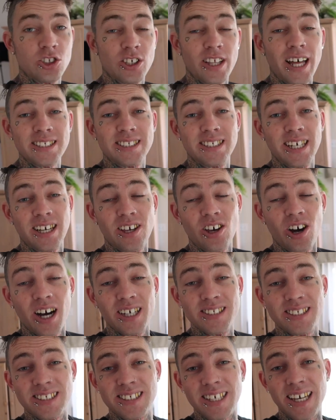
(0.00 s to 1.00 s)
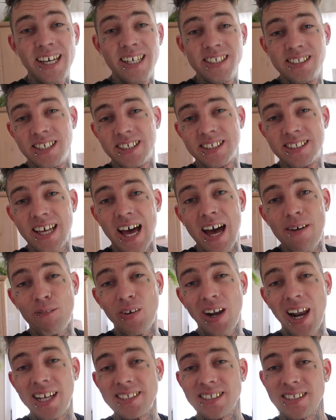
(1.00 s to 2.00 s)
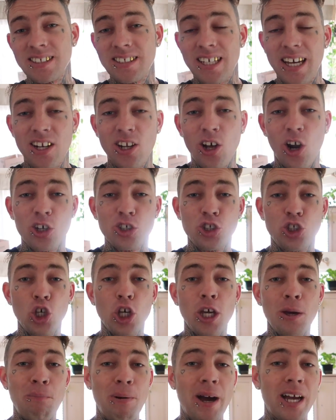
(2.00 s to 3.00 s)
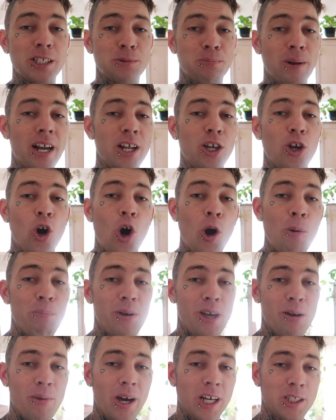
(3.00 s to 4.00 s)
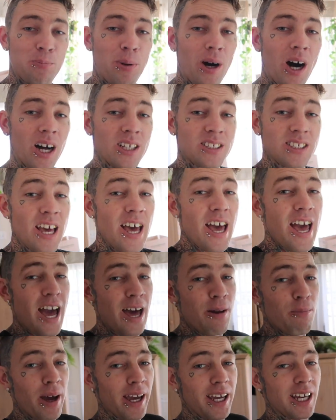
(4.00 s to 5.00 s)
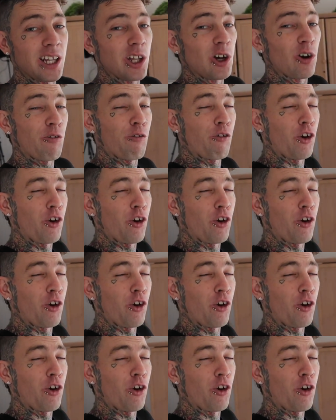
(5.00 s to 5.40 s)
So that's it guys, it's easy as that. For less than $10, you can paint spatter your own BMX parts and make it look